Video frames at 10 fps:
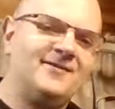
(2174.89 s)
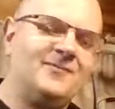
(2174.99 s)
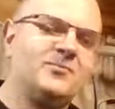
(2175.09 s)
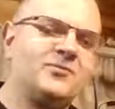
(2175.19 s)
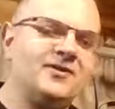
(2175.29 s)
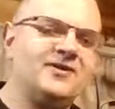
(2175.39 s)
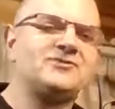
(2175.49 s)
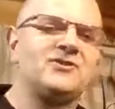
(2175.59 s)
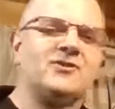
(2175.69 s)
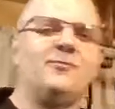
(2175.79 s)
I'm pretty
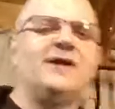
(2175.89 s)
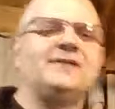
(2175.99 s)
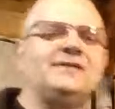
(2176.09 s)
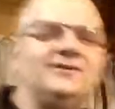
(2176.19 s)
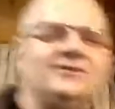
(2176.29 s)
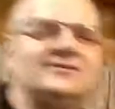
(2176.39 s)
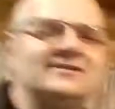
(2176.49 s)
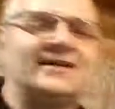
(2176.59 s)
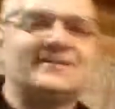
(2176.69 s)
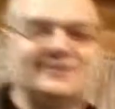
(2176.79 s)
sure YT uses
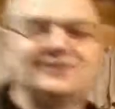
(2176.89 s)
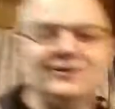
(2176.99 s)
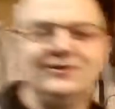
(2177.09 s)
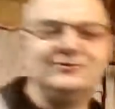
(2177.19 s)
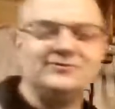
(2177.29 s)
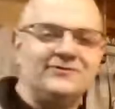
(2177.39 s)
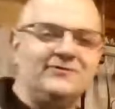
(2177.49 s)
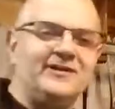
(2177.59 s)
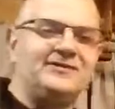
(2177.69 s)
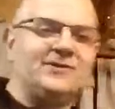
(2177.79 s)
that
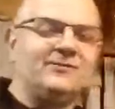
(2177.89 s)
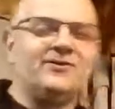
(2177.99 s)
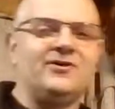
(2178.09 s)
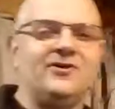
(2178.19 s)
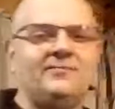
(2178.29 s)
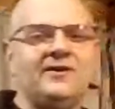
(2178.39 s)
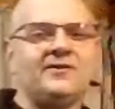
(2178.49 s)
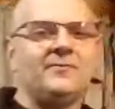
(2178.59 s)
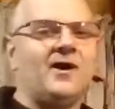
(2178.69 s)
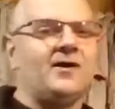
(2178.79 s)
exclusively. So it could be
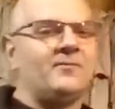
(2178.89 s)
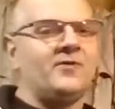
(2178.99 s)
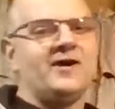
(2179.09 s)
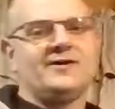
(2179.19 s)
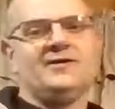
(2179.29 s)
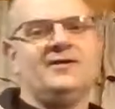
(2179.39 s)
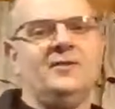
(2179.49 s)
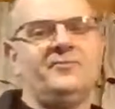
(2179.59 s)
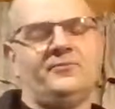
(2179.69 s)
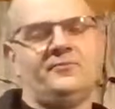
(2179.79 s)
your bottom bracket
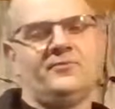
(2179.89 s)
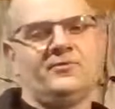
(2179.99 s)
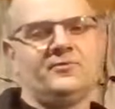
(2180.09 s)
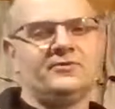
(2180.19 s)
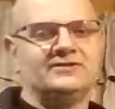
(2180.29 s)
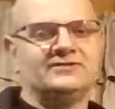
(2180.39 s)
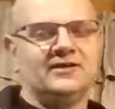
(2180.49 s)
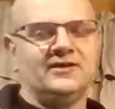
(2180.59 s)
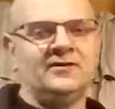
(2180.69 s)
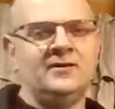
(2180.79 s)
cups where they're pressed
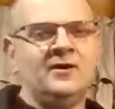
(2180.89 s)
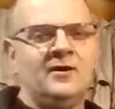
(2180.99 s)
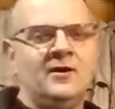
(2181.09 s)
in.